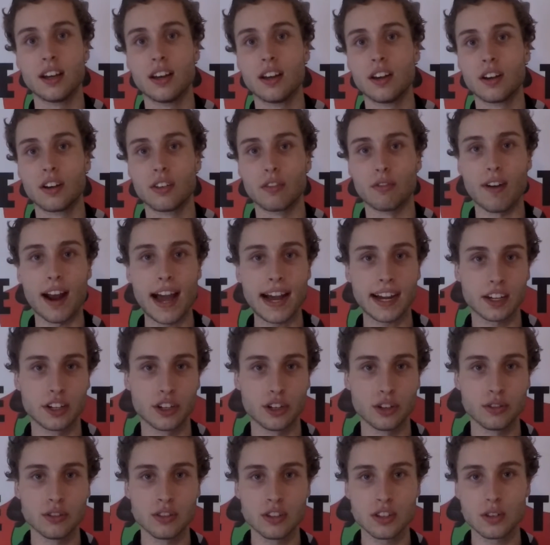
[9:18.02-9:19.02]

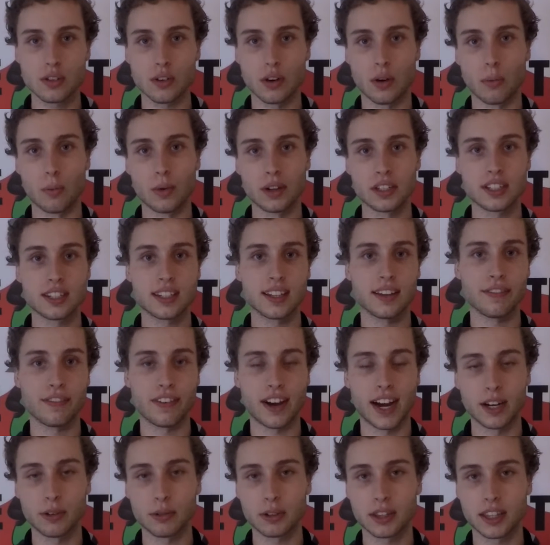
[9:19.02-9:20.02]
Raccoons, once they
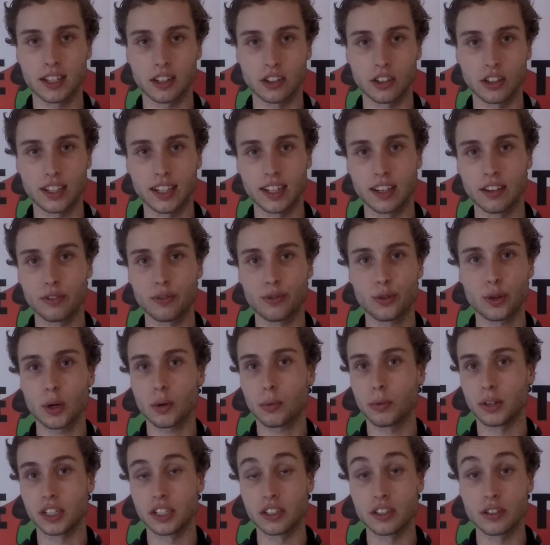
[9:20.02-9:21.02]
find what they're looking for,
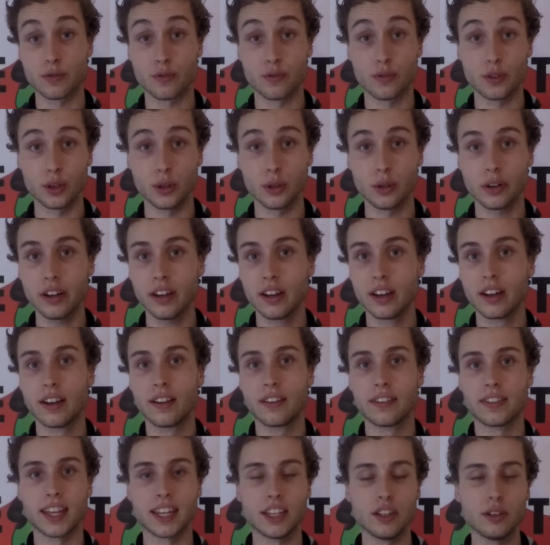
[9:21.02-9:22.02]
which is food,
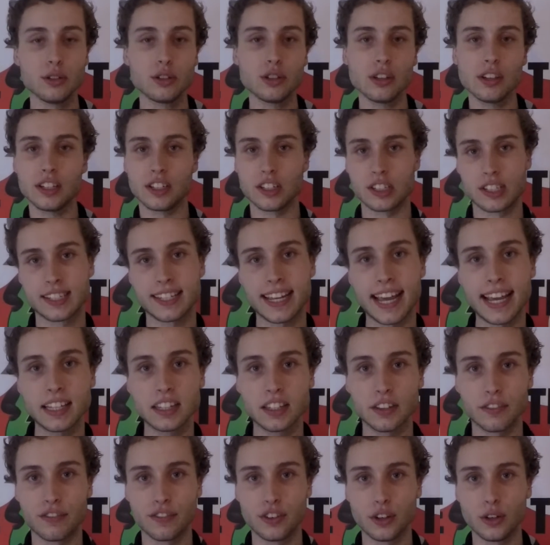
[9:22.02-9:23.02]
they usually just take
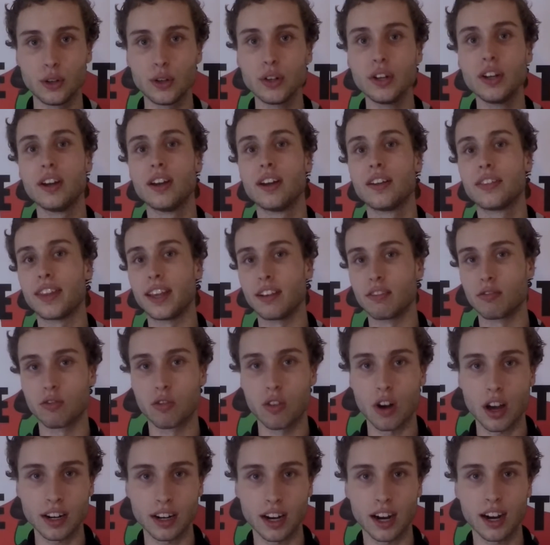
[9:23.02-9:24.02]
the food, they
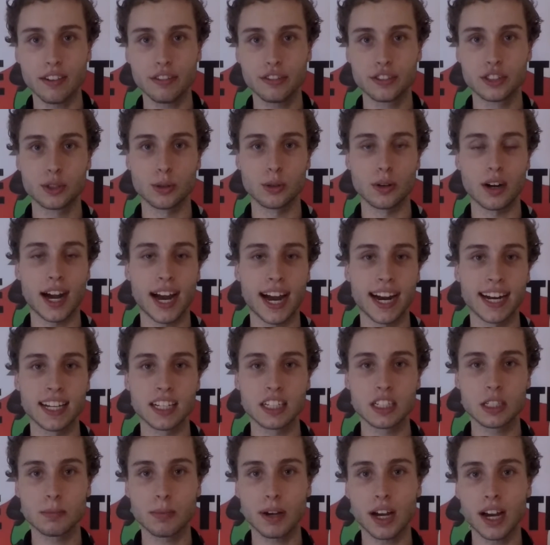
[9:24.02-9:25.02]
run off to a hiding
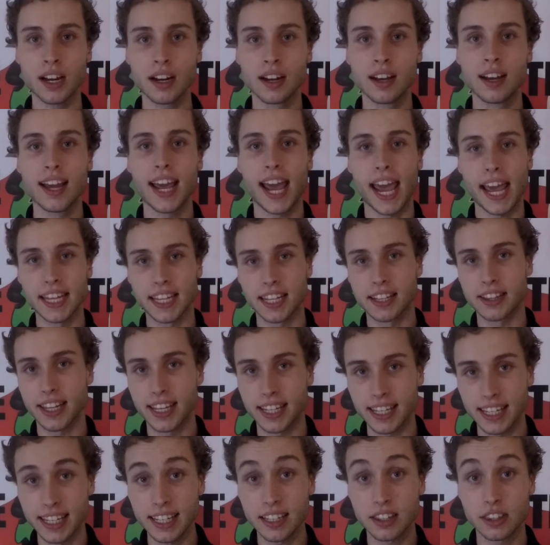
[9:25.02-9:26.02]
spot, and then they
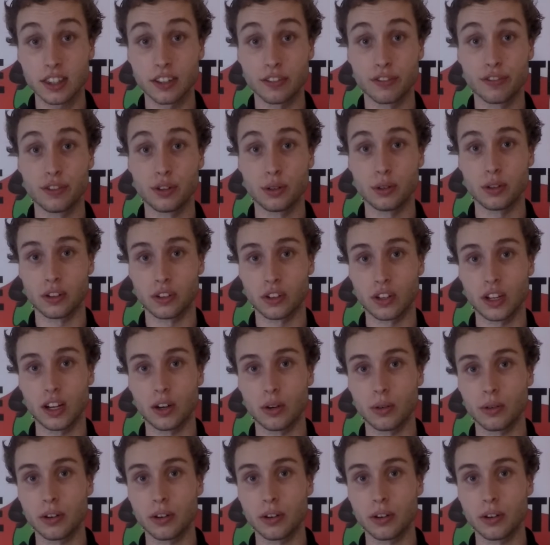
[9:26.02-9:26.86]
eat the food alone.